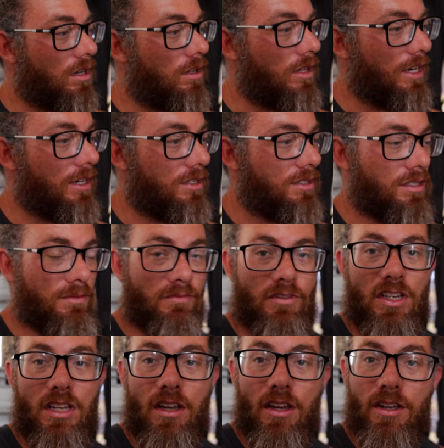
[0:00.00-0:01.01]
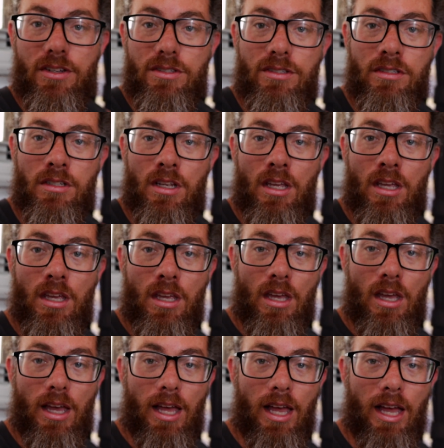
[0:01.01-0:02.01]
I'll edit some videos
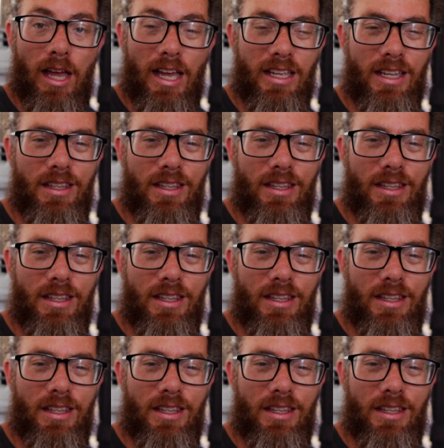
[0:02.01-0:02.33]
and